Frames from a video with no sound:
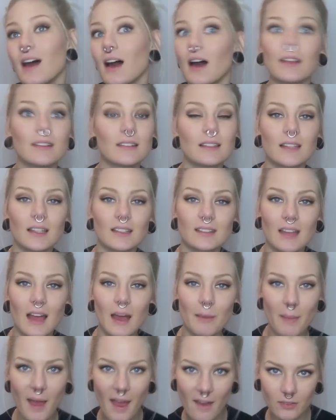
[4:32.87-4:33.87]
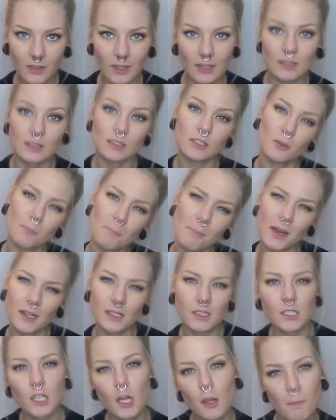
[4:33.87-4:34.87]
Until next time, have a super
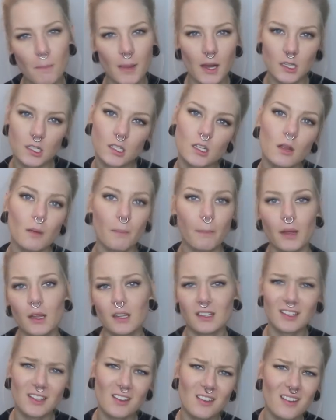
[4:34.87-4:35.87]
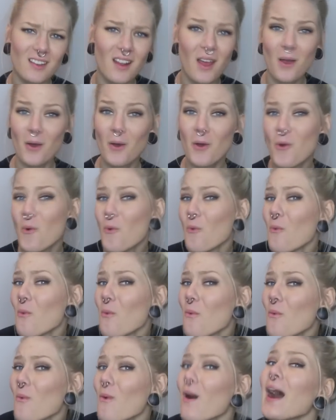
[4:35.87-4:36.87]
duper good
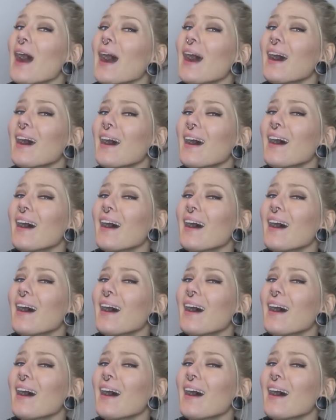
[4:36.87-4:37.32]
one.